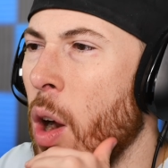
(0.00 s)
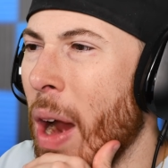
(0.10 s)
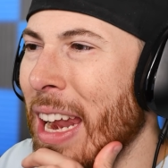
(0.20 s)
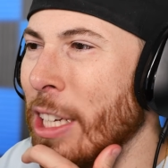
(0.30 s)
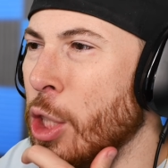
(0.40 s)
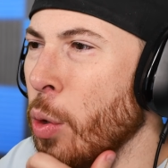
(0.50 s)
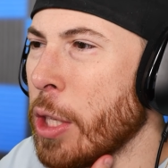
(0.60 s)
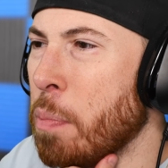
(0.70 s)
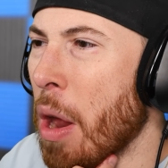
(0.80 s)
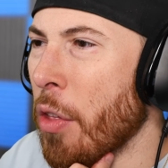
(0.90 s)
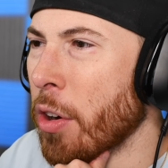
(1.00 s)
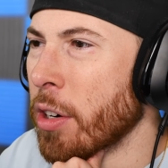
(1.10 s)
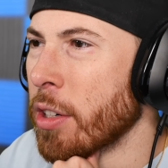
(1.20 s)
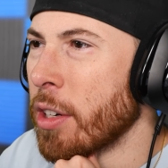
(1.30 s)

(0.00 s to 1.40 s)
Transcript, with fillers: All right, let's do this, brother.